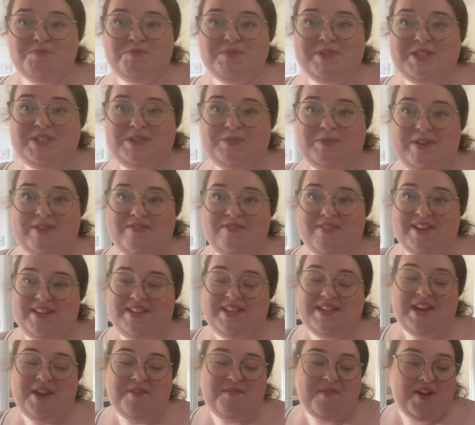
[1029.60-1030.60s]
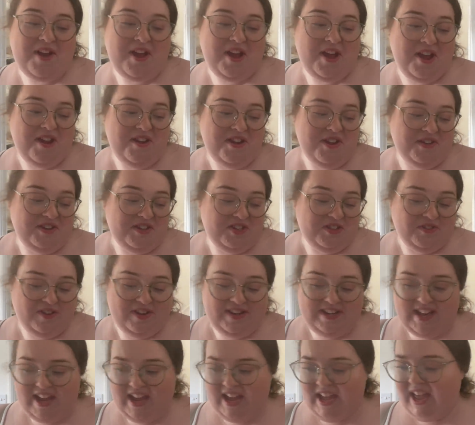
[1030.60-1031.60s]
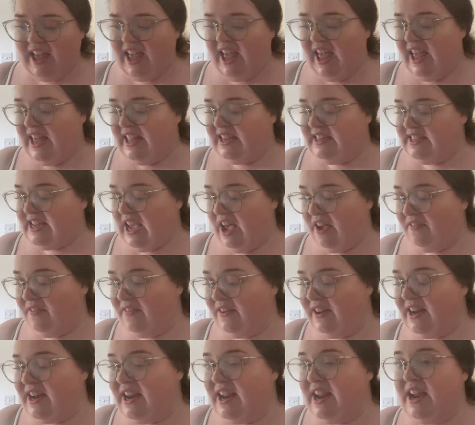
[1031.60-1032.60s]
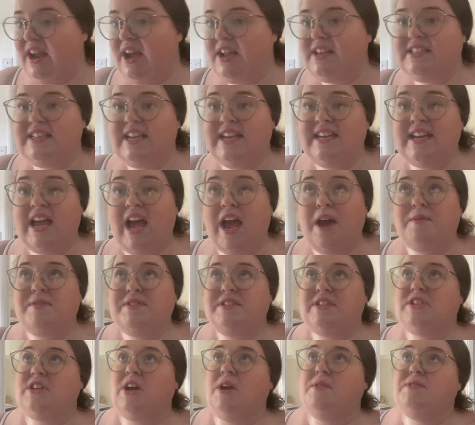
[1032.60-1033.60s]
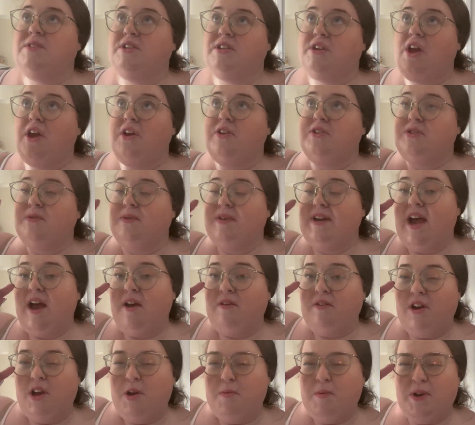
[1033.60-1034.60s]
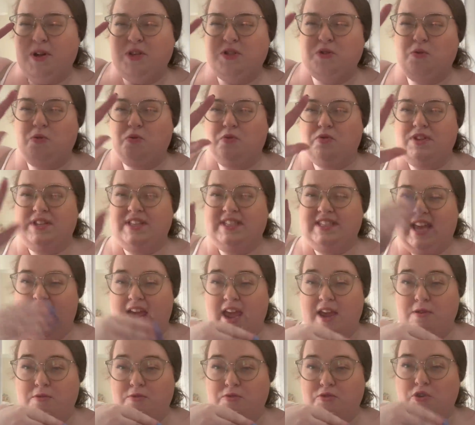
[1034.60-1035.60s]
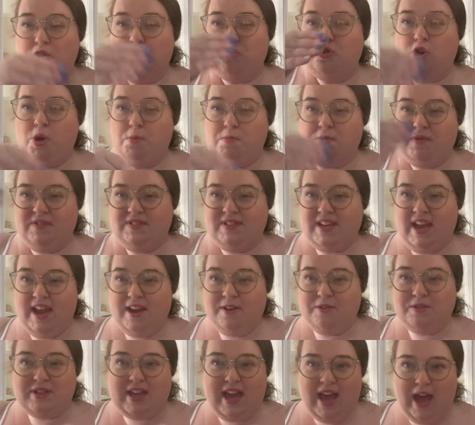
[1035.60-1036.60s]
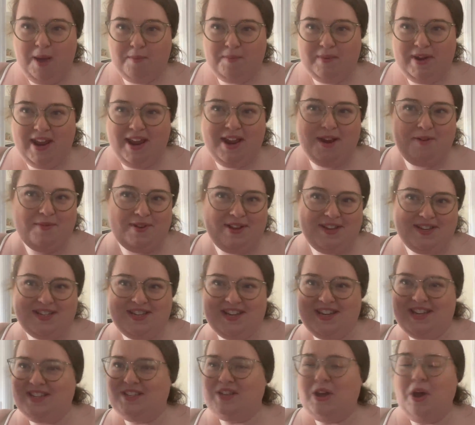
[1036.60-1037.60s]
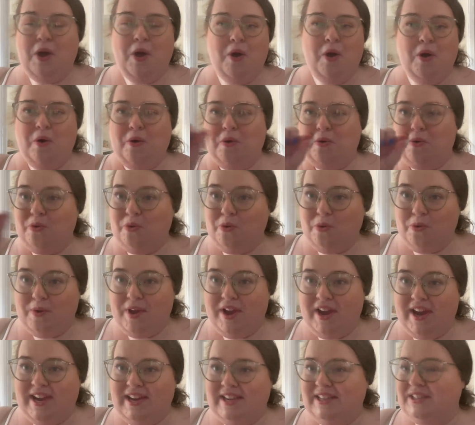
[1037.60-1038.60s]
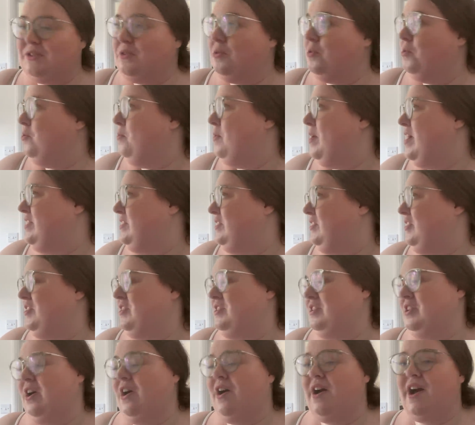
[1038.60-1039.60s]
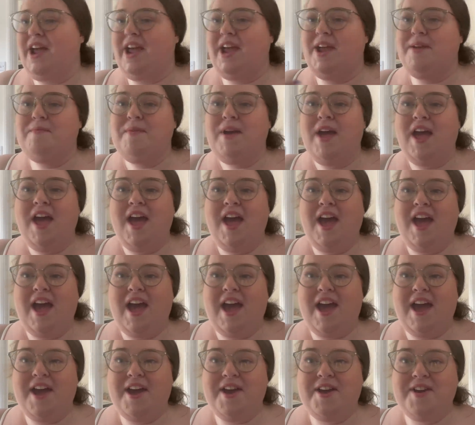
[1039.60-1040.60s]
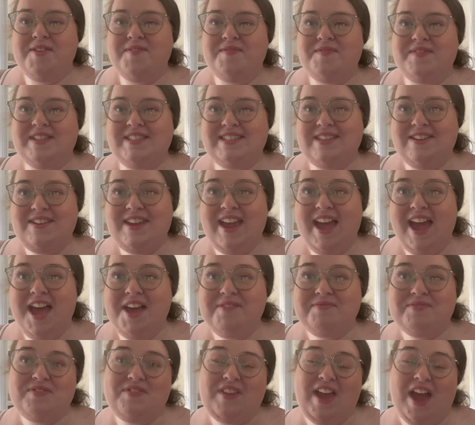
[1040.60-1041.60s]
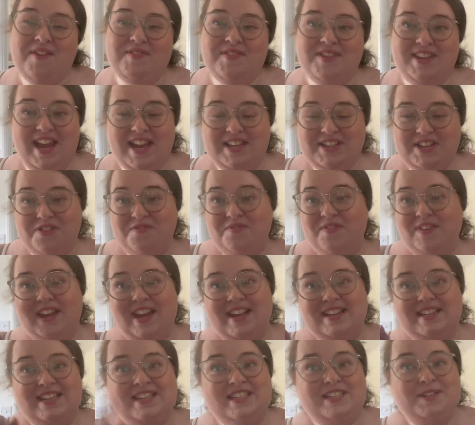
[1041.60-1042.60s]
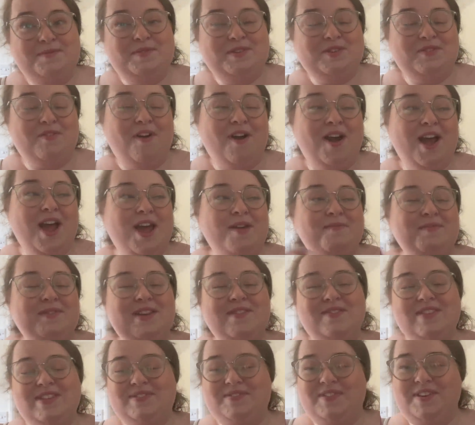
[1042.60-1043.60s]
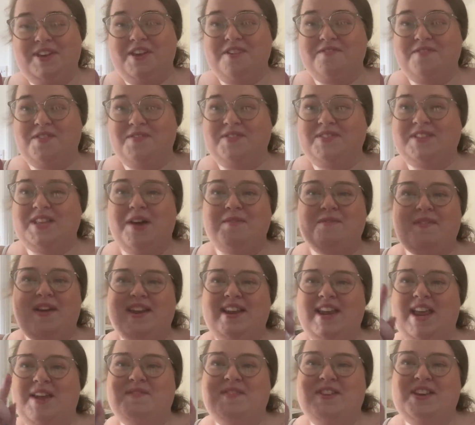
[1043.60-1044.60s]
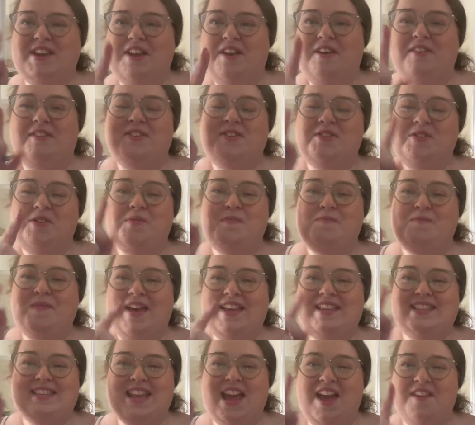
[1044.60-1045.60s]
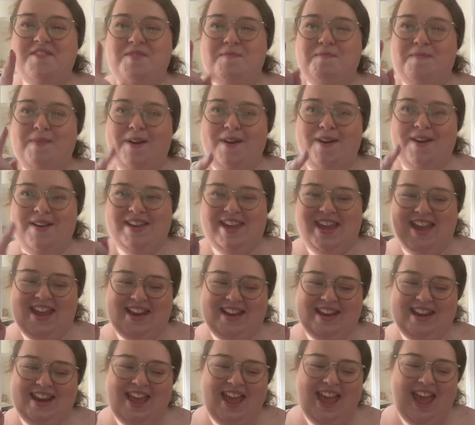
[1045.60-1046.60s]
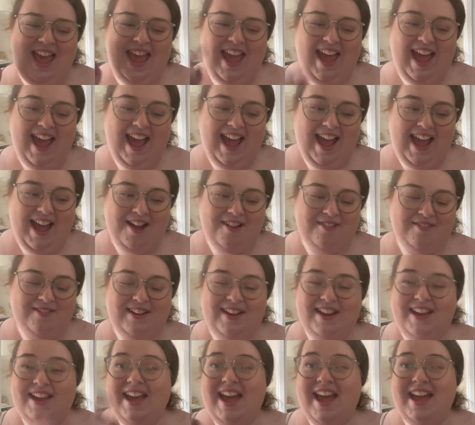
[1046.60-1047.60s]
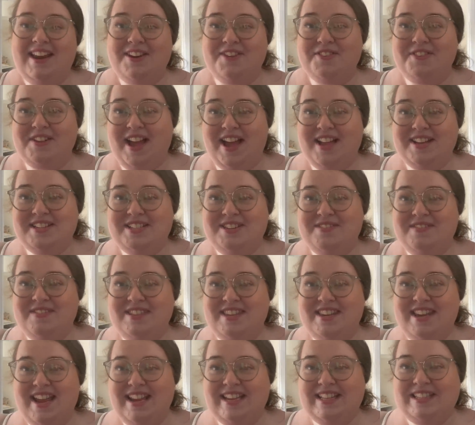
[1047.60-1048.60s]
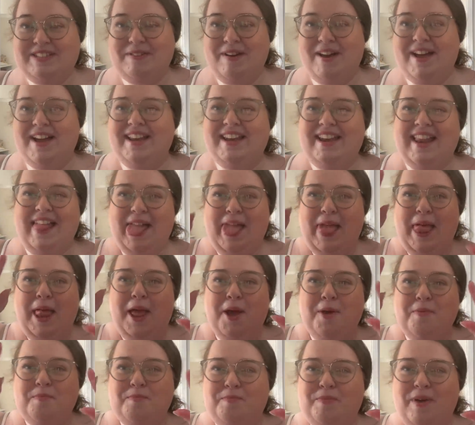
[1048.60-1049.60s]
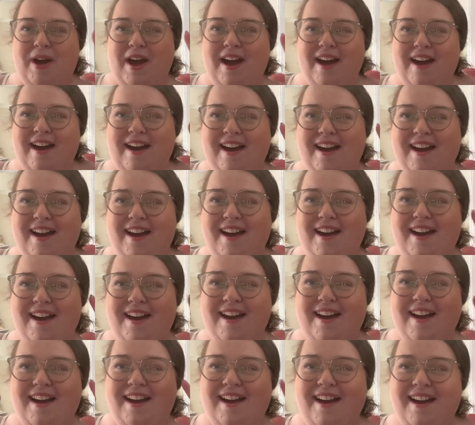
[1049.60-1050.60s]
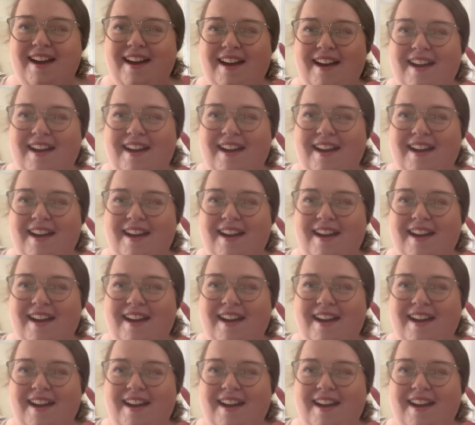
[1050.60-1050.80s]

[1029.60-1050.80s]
but sweet video, but I hope you enjoyed it. Definitely, I'd say now is the time to go to an outlet, because all the sales on top of sales are happening, which is always a good time. If you haven't yet, don't forget to subscribe, give this video a thumbs up, and let me know your best ever bargain at outlet, and I'll catch you in the next one. Bye.